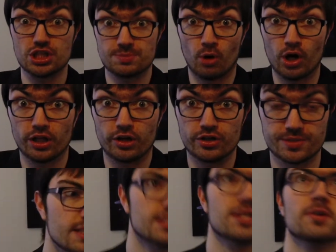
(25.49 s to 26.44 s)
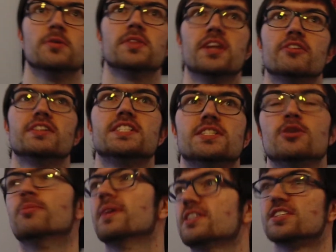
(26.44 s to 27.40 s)
spoilers. So there is
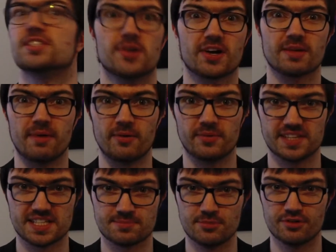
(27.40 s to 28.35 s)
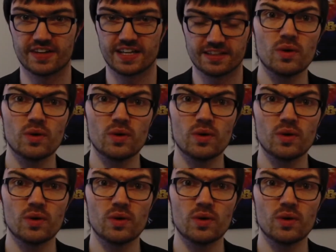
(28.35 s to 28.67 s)
so much to talk about with this movie.